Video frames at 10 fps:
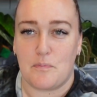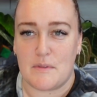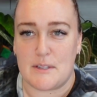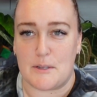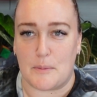
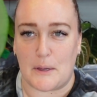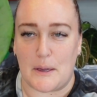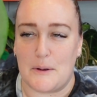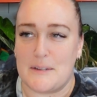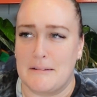Super
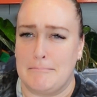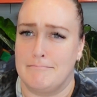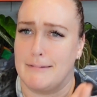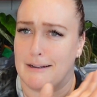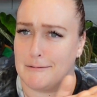cute.
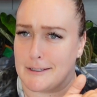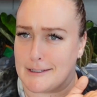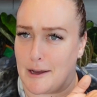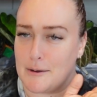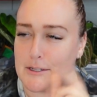I don't think
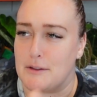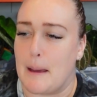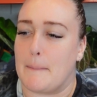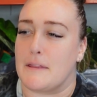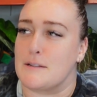they always do
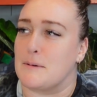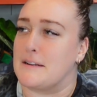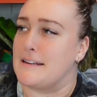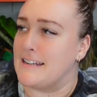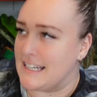that, but this one
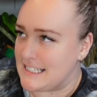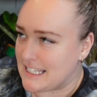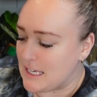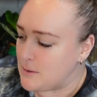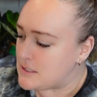did, and it's
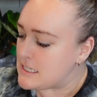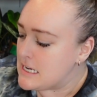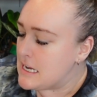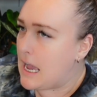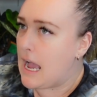cute.
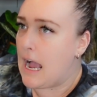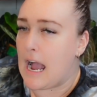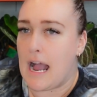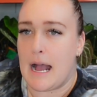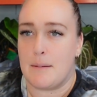
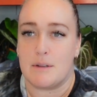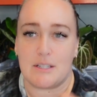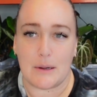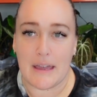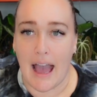
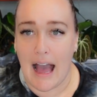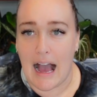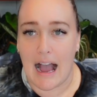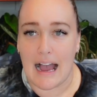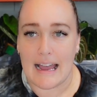So yeah,
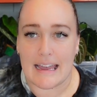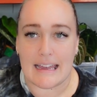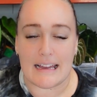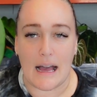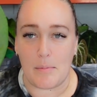
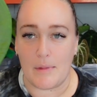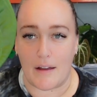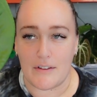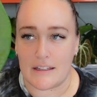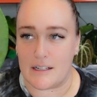I am
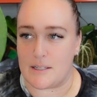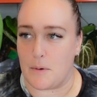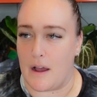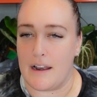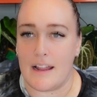loving this
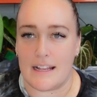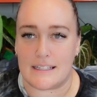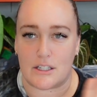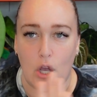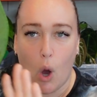one.
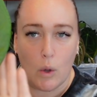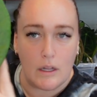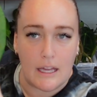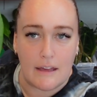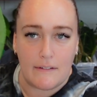It's
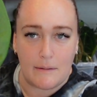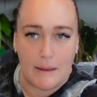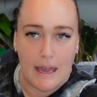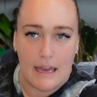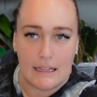totally giving
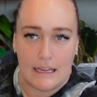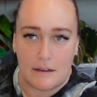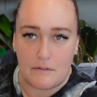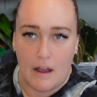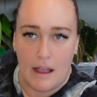me alien
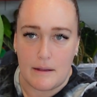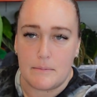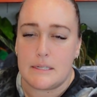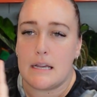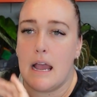
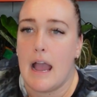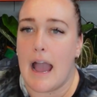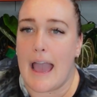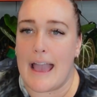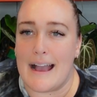vibes,
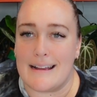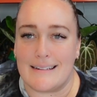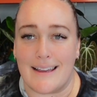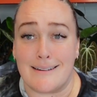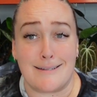and
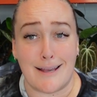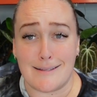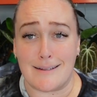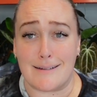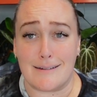it
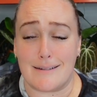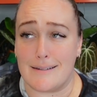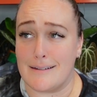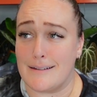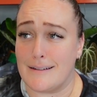doesn't
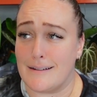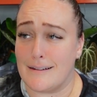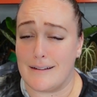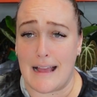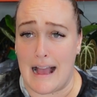
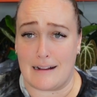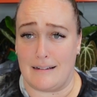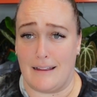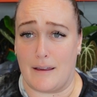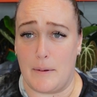act
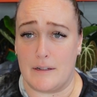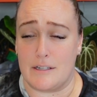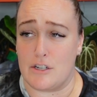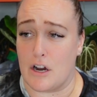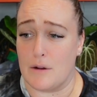
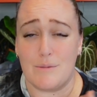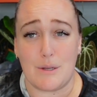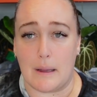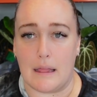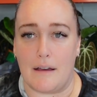peltigerum, so
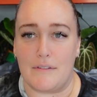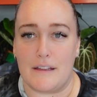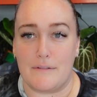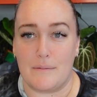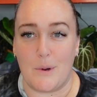I love it
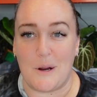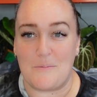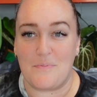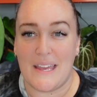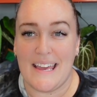even more.
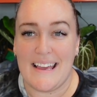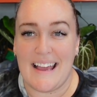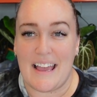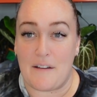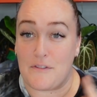
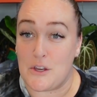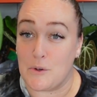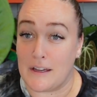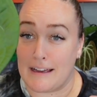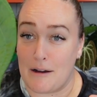If you
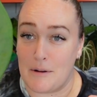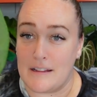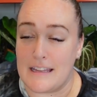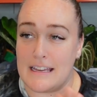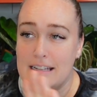can get one of
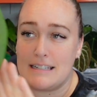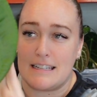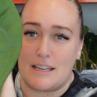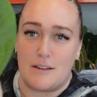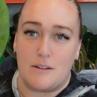these,
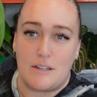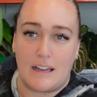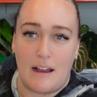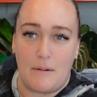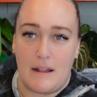you should
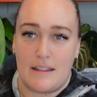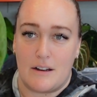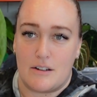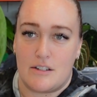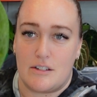get one.
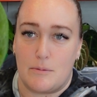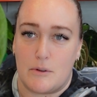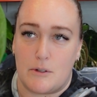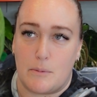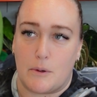They're super
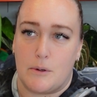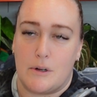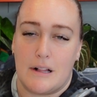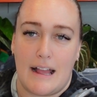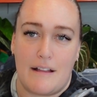
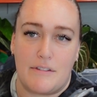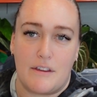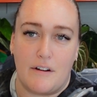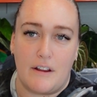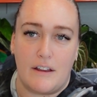cool.
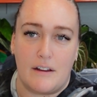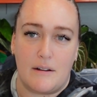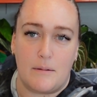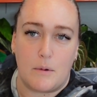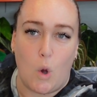
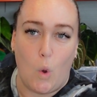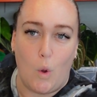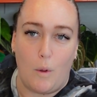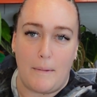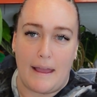Anthurium
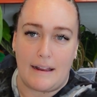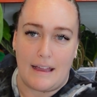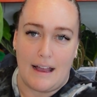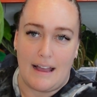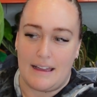
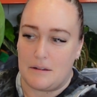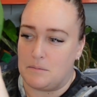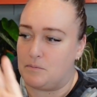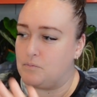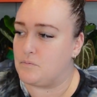colemanii.
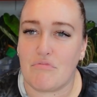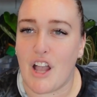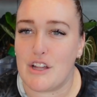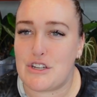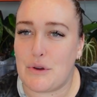
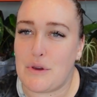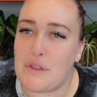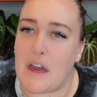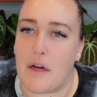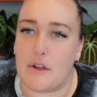I'll show you
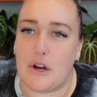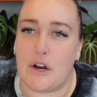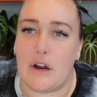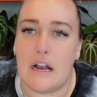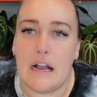the
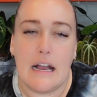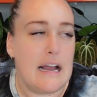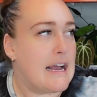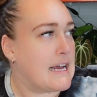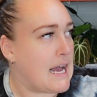other
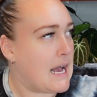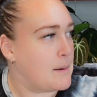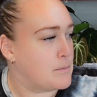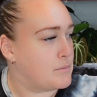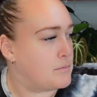
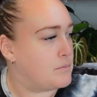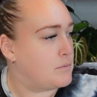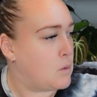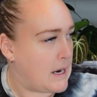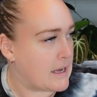
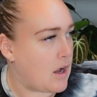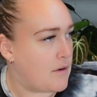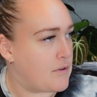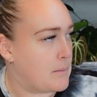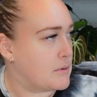one I got
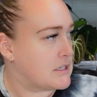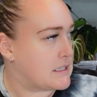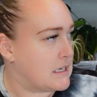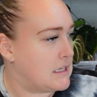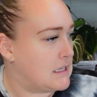from
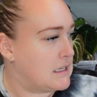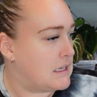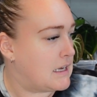Brazil.